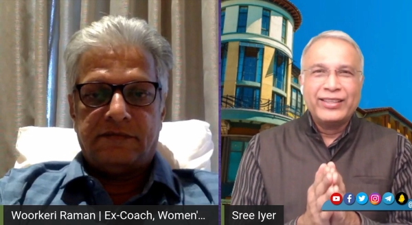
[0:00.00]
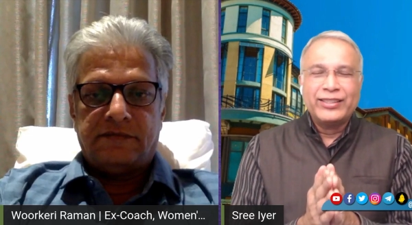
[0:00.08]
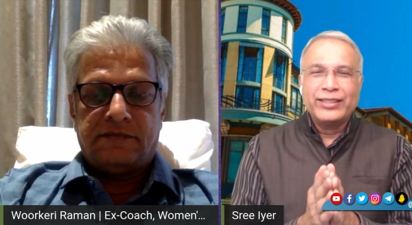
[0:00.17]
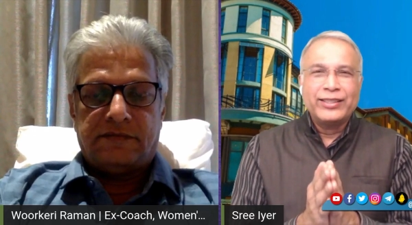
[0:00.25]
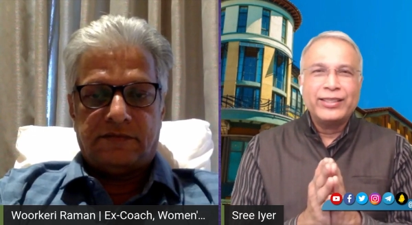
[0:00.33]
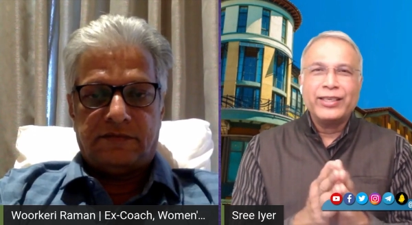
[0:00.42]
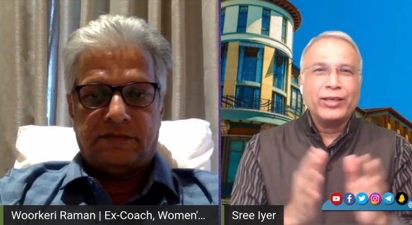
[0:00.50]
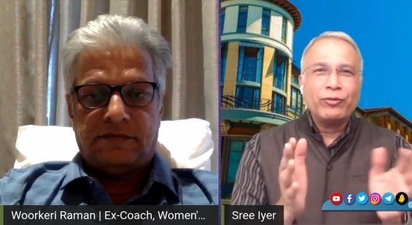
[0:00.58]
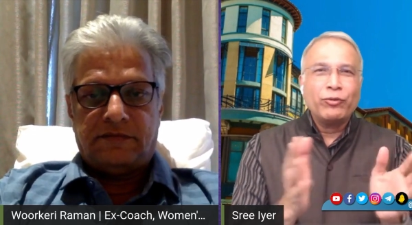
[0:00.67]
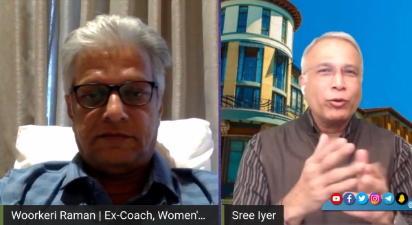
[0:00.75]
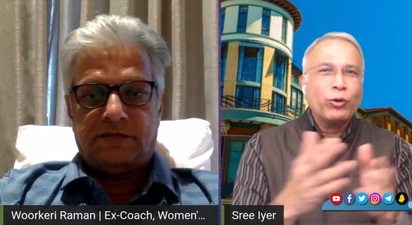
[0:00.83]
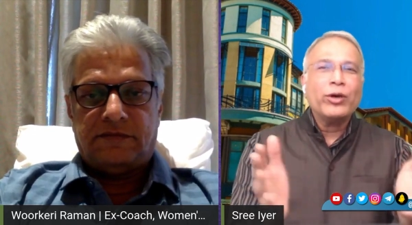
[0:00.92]
Speaker 1: see,
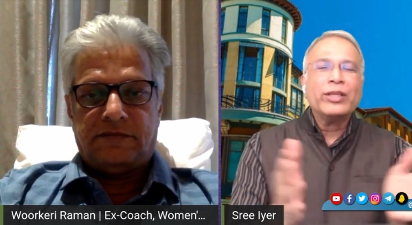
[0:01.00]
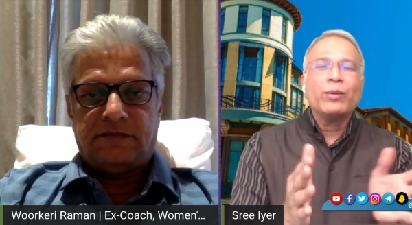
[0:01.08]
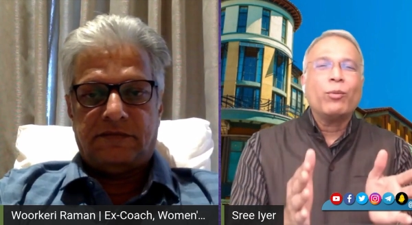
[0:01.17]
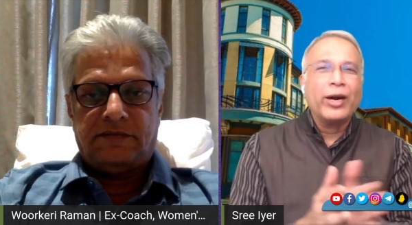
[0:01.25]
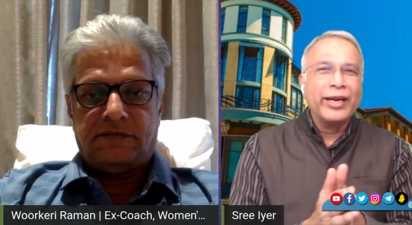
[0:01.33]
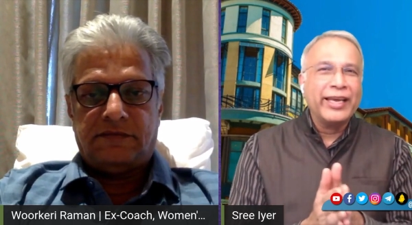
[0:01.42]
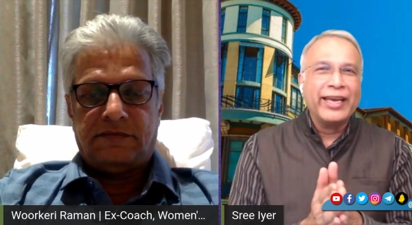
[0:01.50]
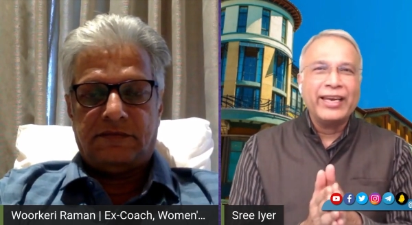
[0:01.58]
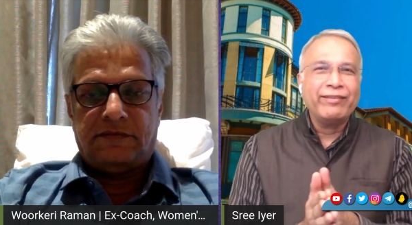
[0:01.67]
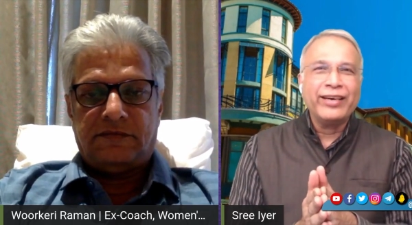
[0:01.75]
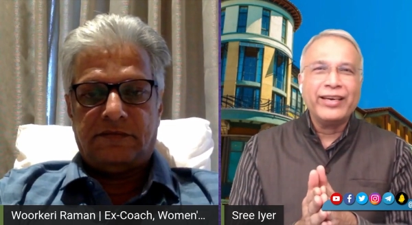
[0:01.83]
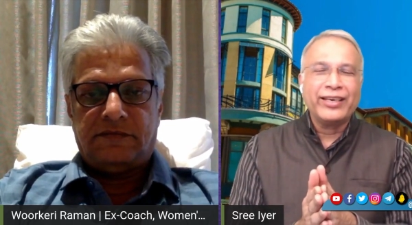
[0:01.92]
if you go in the morning
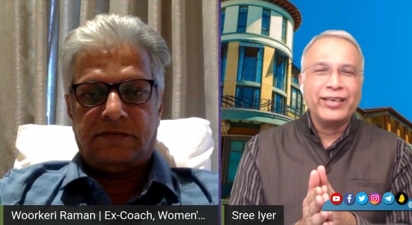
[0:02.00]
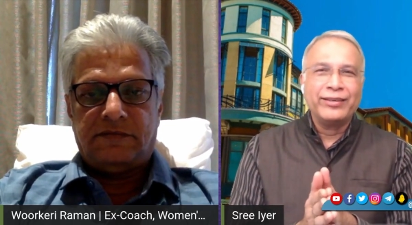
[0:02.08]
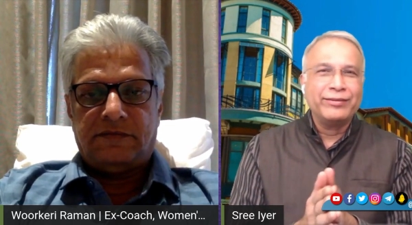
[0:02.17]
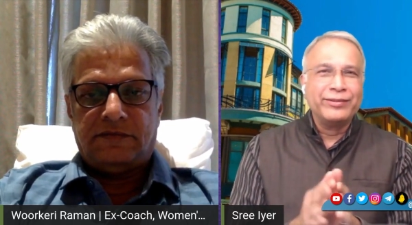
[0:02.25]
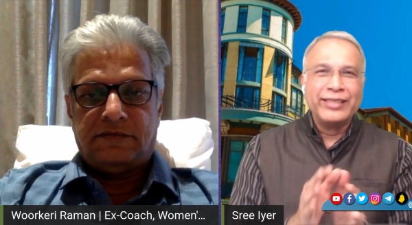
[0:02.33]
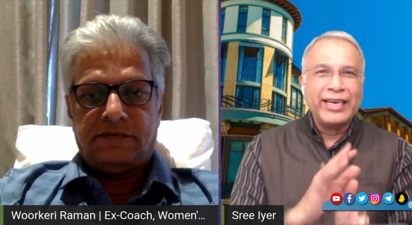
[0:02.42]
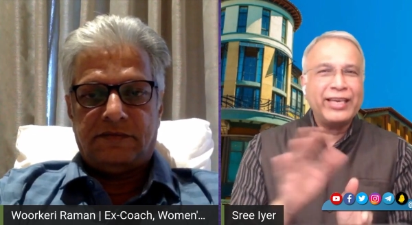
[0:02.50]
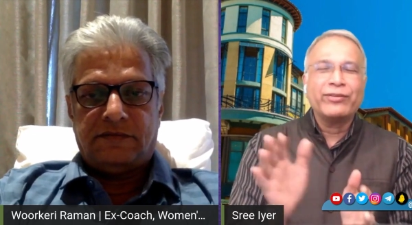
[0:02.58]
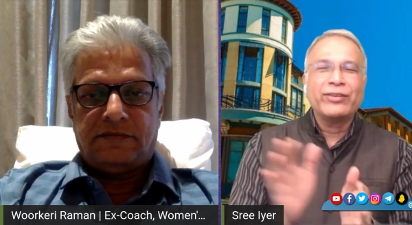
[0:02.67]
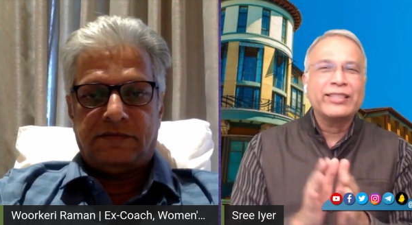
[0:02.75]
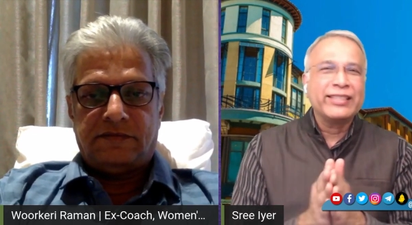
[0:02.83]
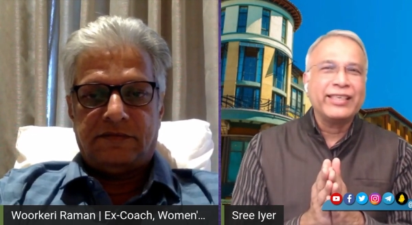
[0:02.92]
anywhere in any
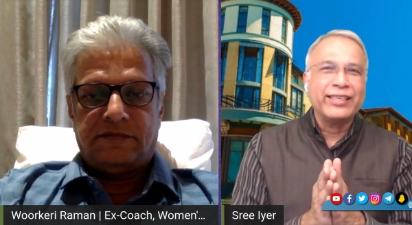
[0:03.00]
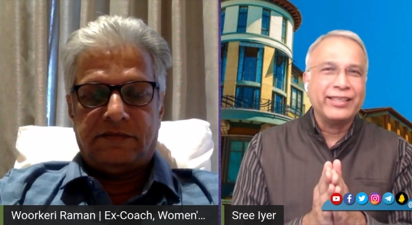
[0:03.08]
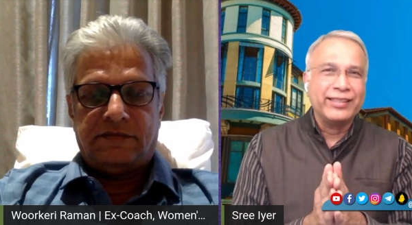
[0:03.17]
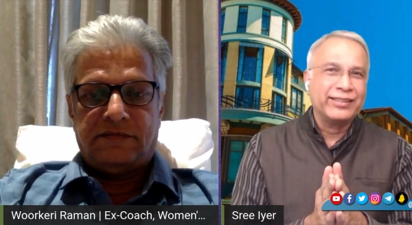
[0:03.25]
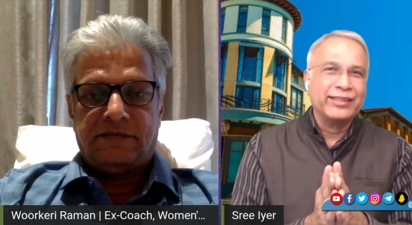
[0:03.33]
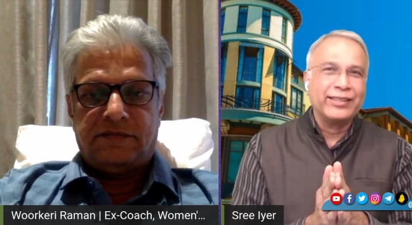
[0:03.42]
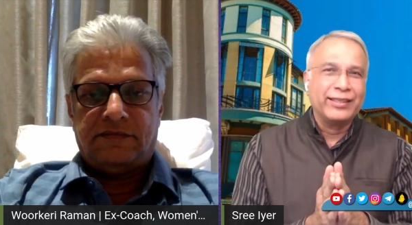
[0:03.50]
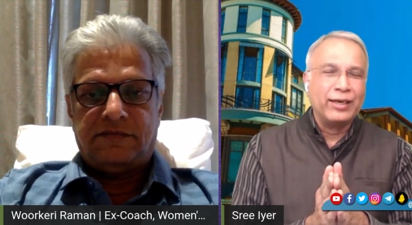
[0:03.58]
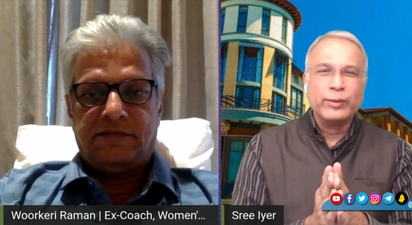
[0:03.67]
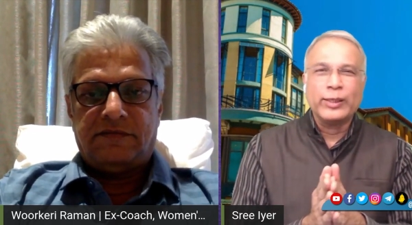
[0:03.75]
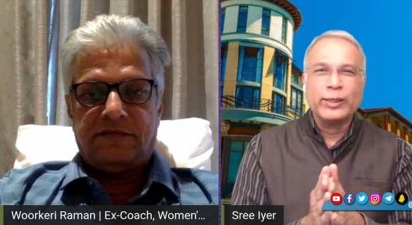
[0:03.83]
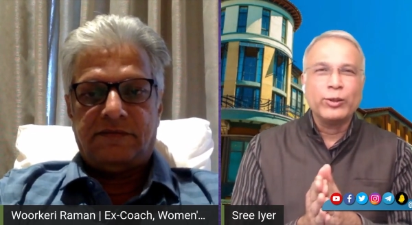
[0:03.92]
of the cities, uh,
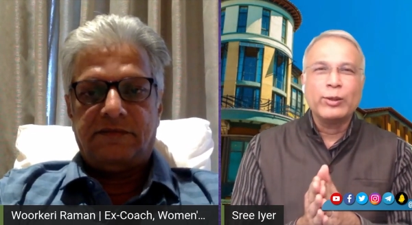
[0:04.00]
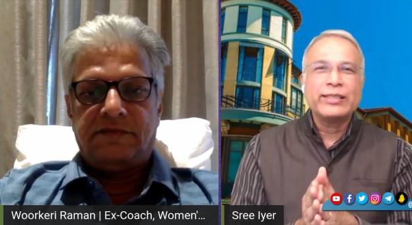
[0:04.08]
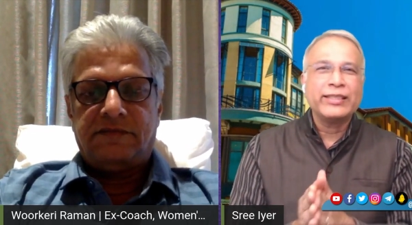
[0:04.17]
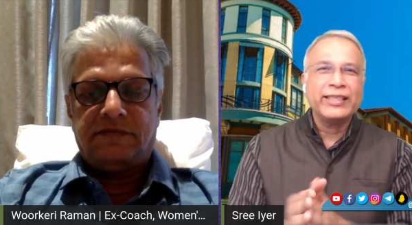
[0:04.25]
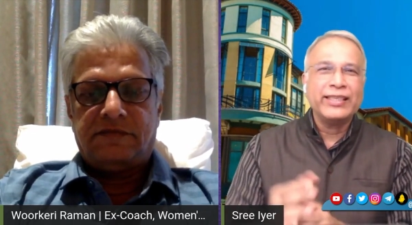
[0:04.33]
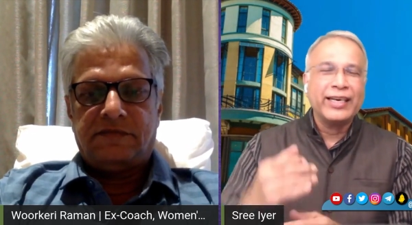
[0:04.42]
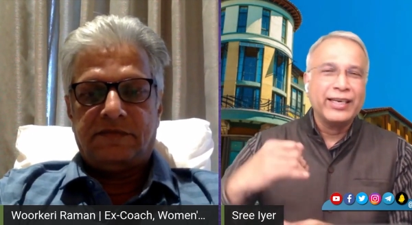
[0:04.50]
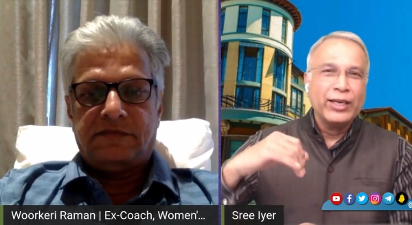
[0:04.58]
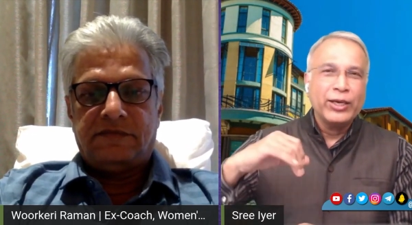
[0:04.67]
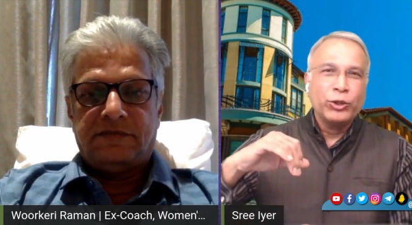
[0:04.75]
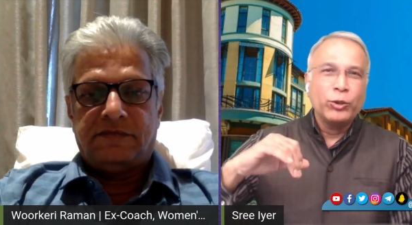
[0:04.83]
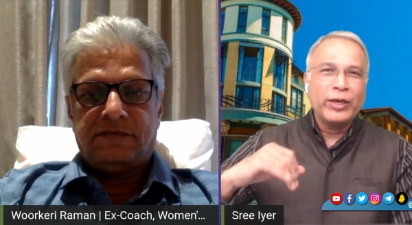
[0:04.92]
Raman, you will see that
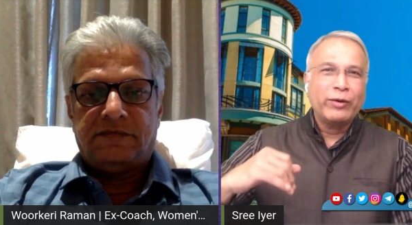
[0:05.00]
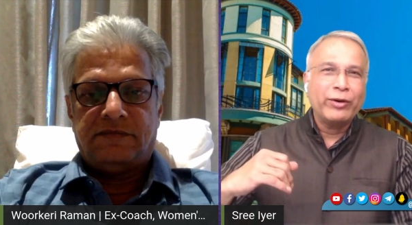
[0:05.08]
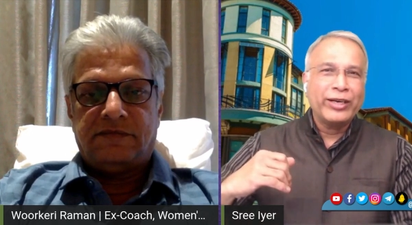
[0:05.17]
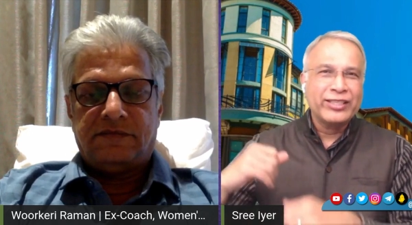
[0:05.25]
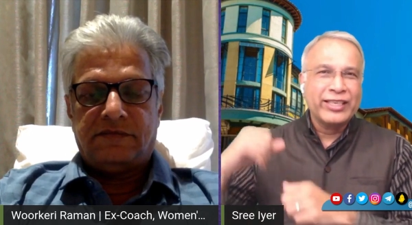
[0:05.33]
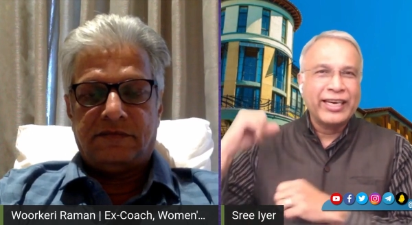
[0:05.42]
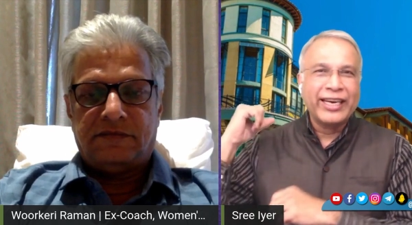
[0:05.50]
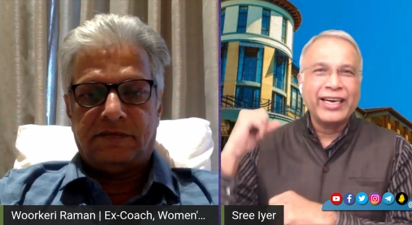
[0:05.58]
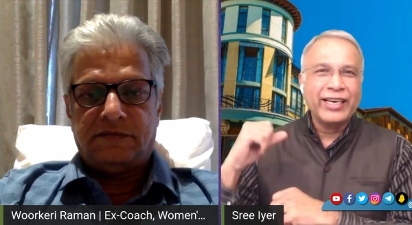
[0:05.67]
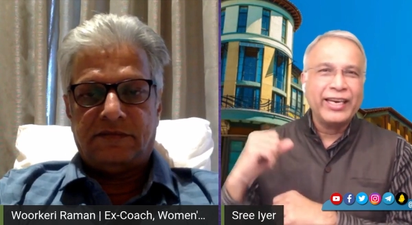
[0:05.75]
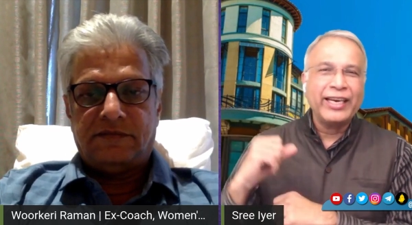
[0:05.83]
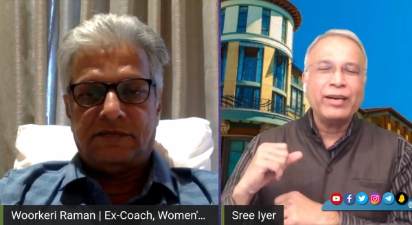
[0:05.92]
ubiquitous
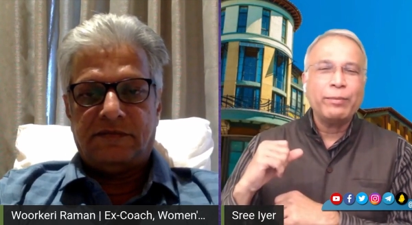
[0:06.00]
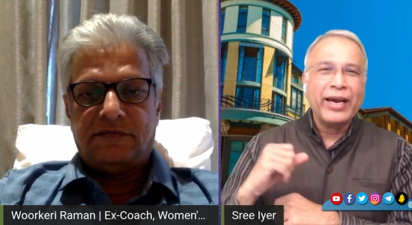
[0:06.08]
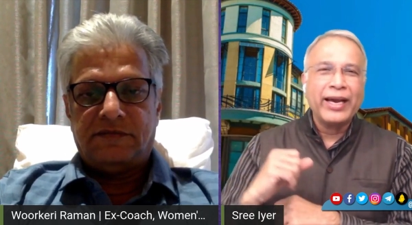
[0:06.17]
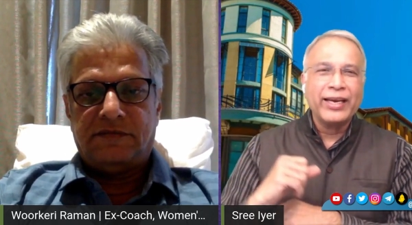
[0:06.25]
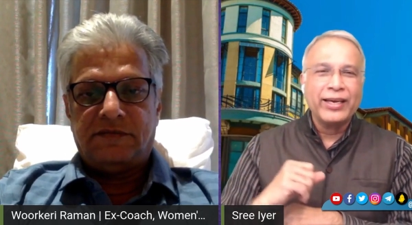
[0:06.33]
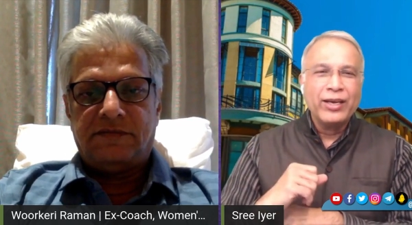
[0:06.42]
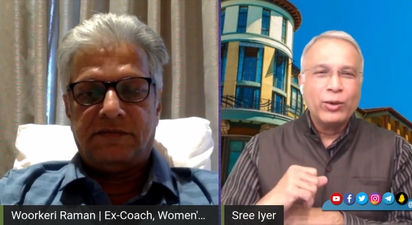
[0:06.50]
cricket kit bag